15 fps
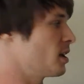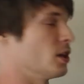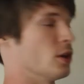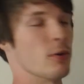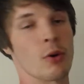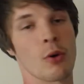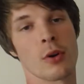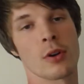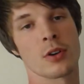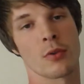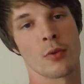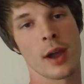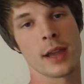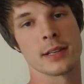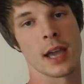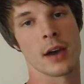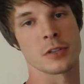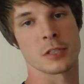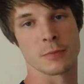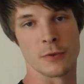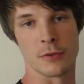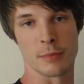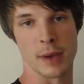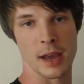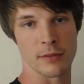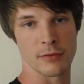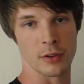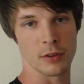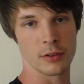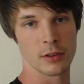you, in order to write down a smooth
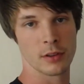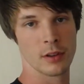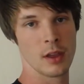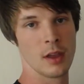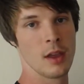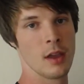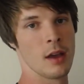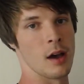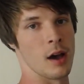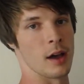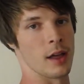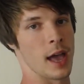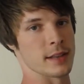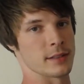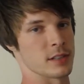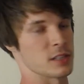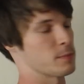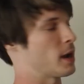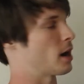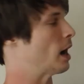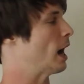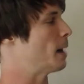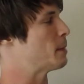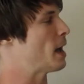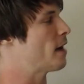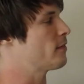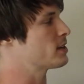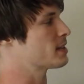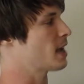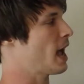manifold as this pair, I'm
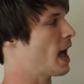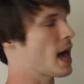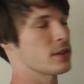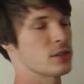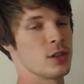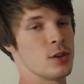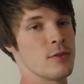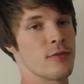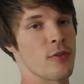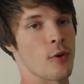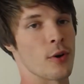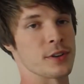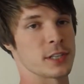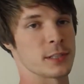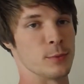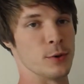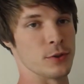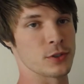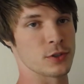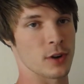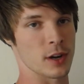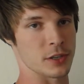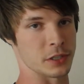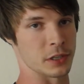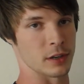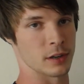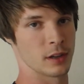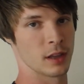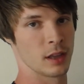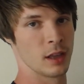having to ask you for a smooth structure.